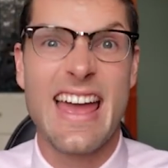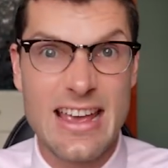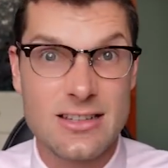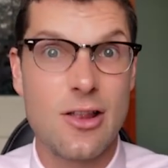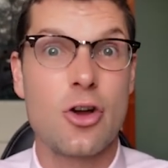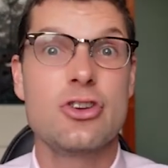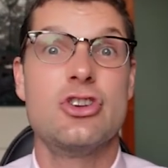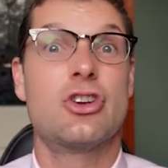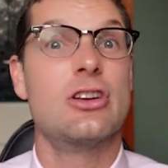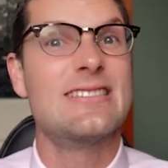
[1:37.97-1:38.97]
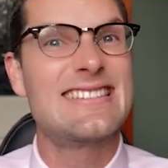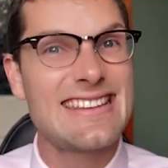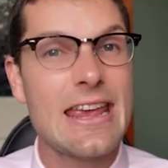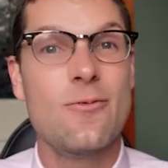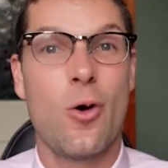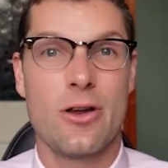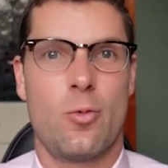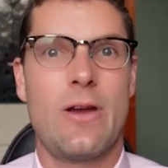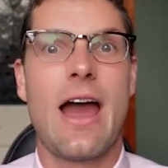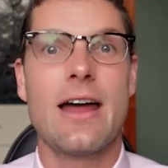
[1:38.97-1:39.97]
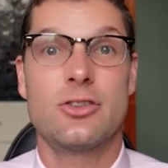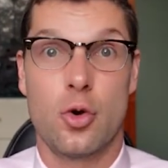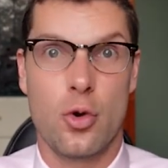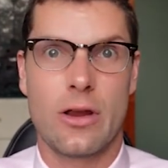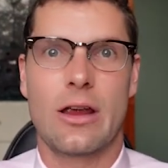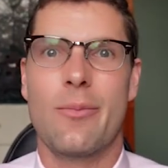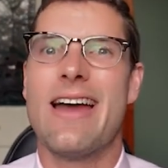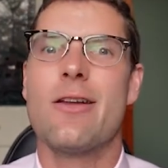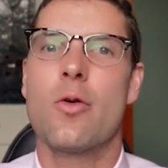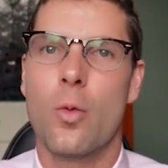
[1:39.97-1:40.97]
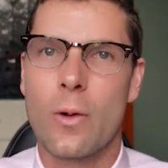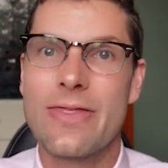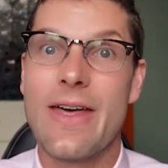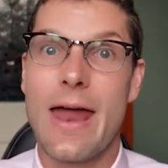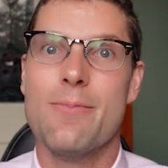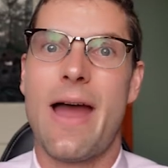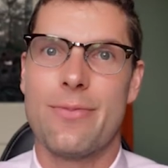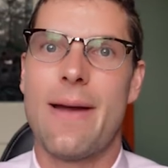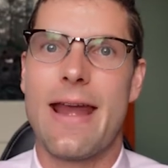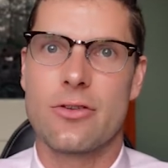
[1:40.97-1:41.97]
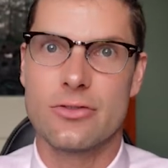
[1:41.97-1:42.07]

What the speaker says: as long as you can see what we are talking about with that mathematical